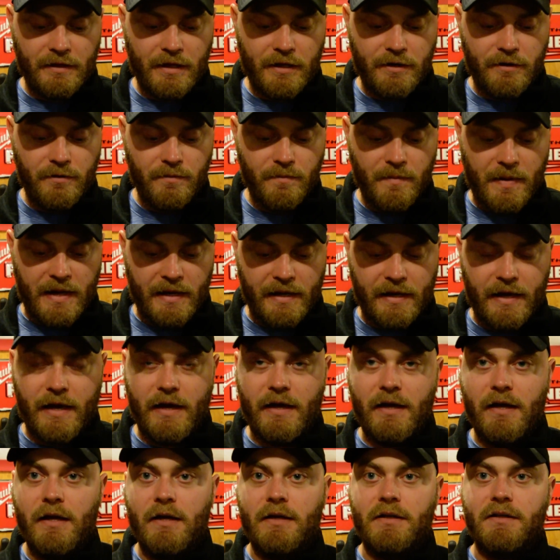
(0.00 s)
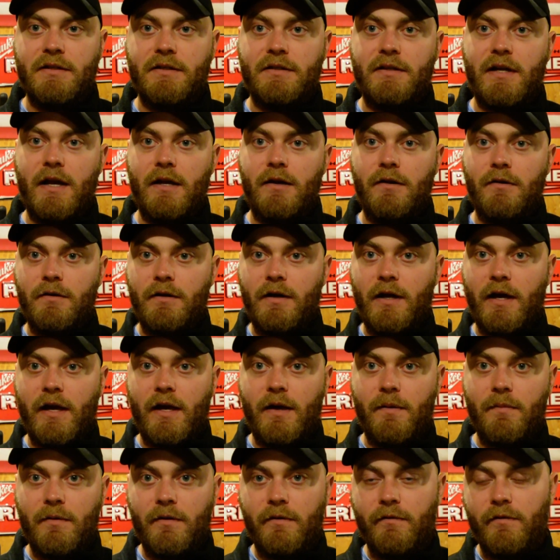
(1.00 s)
they do make a standard
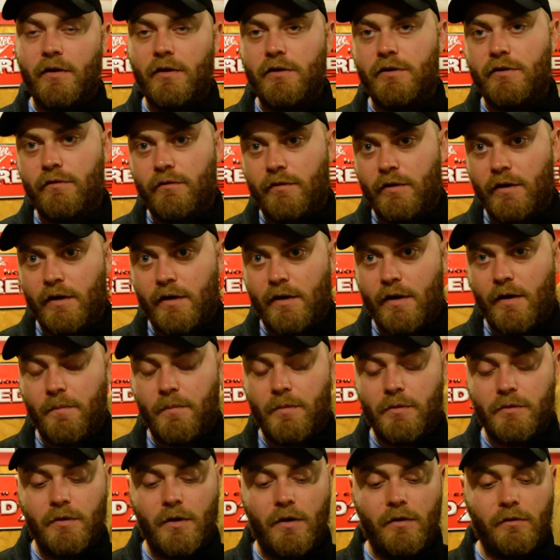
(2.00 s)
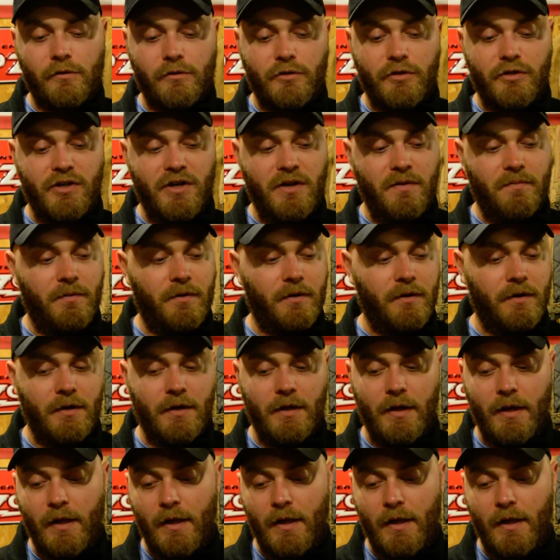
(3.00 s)
diameter version for a couple dollars cheaper.